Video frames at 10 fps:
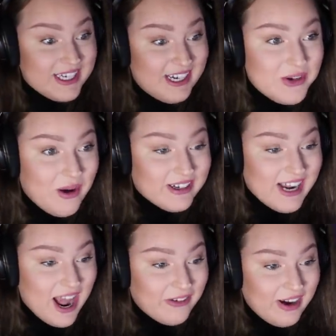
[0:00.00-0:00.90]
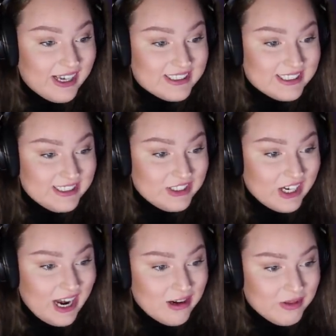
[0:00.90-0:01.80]
You are now a senior
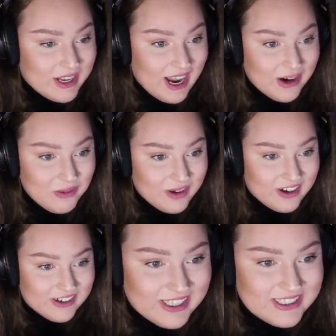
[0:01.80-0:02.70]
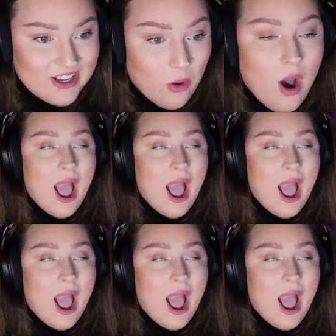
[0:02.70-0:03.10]
animal care worker. Let's go.